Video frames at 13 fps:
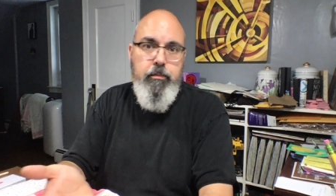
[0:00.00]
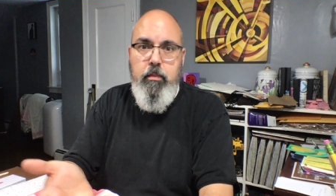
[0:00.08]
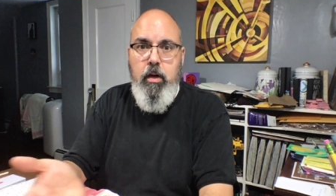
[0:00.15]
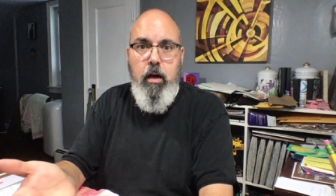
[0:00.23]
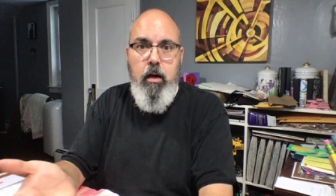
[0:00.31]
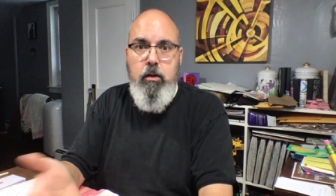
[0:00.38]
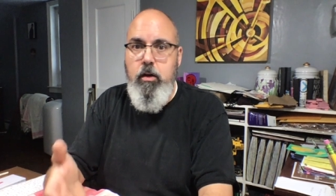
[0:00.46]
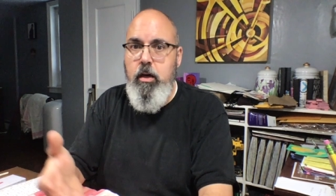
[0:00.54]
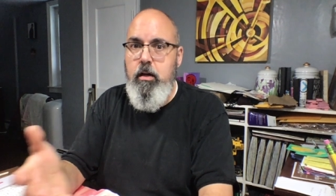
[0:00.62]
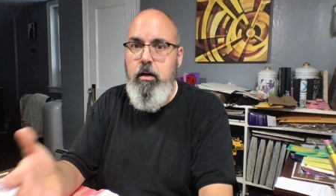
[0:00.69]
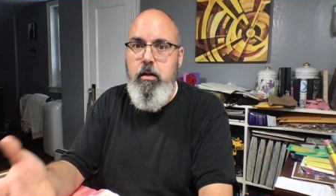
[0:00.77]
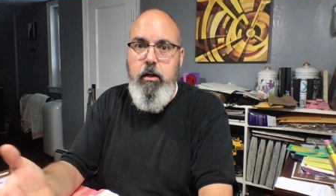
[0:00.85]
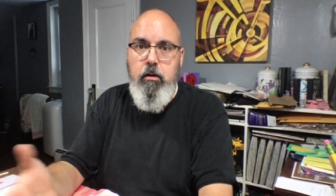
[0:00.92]
Uh, you can get
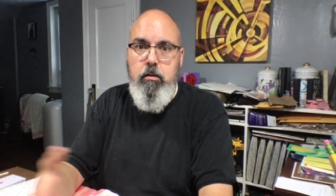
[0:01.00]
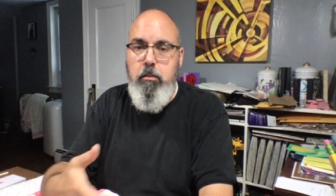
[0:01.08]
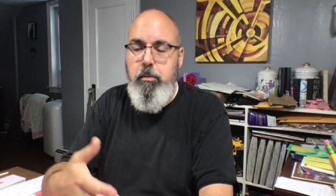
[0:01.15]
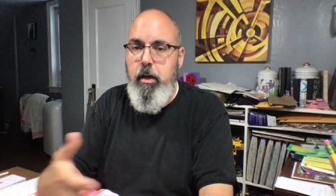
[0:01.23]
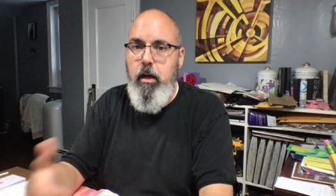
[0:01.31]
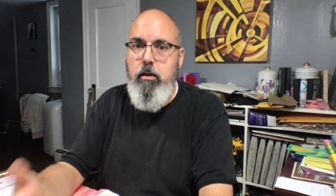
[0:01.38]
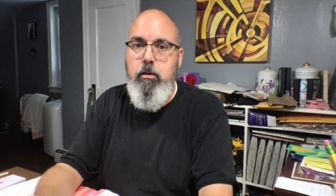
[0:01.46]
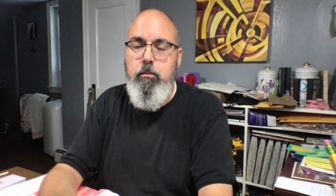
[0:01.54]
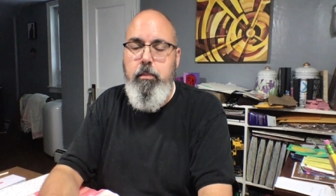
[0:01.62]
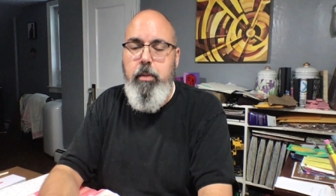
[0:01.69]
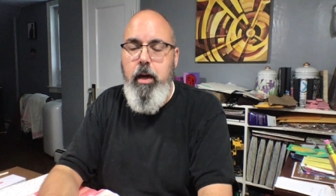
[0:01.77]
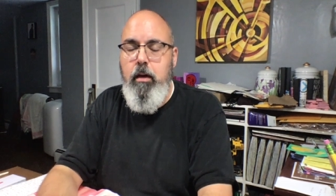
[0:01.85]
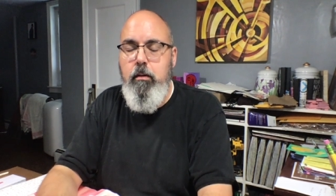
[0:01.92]
a yearly plan. You can
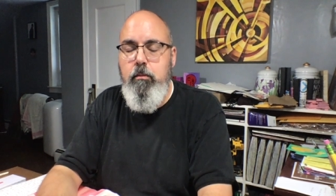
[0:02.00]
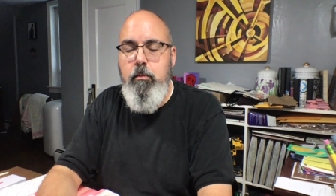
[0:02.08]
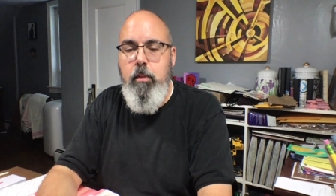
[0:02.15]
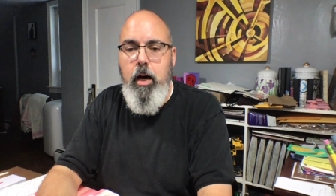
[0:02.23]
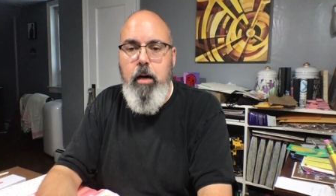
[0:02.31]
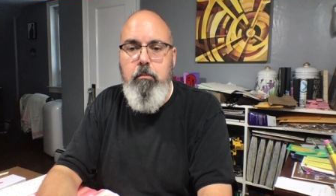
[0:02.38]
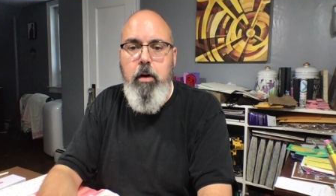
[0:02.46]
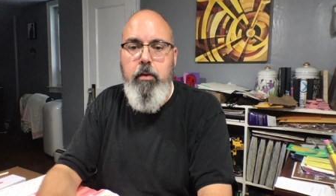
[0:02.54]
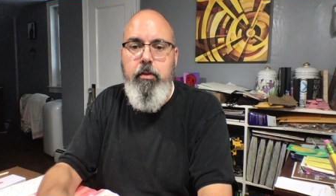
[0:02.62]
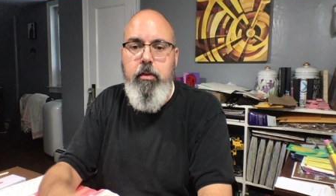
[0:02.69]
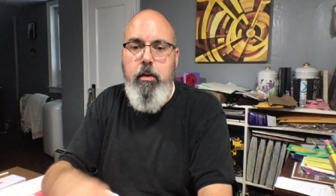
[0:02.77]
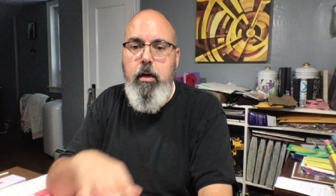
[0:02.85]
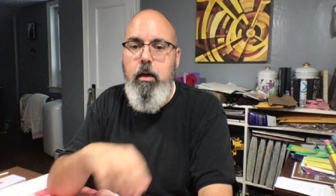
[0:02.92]
pay uh,
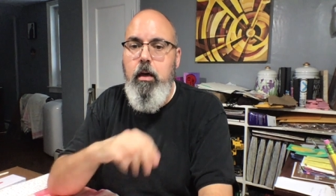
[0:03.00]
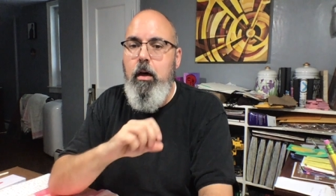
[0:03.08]
monthly.